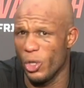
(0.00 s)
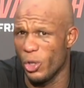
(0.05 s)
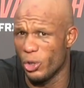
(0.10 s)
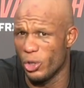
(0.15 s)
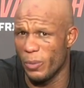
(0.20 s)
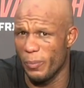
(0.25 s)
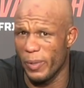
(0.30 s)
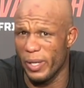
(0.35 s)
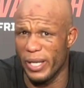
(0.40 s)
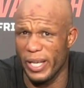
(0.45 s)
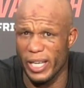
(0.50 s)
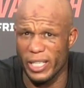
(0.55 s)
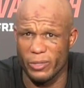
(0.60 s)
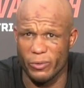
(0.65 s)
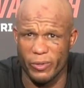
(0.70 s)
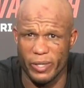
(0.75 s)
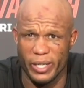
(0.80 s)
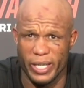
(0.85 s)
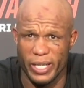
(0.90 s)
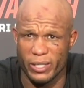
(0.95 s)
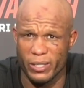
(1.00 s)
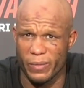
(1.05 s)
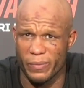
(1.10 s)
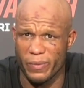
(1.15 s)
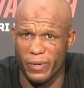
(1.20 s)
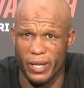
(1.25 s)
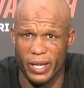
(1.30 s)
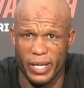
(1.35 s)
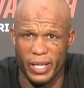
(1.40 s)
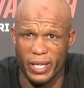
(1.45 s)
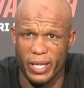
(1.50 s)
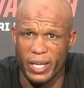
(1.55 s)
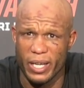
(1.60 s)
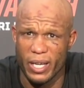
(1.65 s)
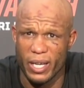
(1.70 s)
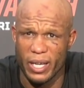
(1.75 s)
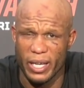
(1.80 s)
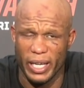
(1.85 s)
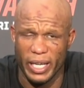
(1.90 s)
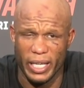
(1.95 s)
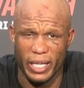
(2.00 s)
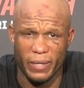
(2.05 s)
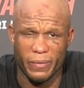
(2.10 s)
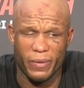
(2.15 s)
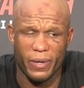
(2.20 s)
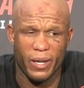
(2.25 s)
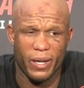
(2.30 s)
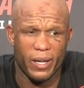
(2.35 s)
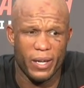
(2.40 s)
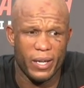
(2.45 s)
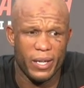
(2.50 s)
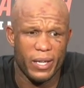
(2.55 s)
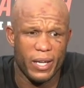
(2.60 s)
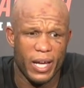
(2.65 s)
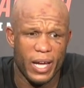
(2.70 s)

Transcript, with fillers: should be next, really, to fight either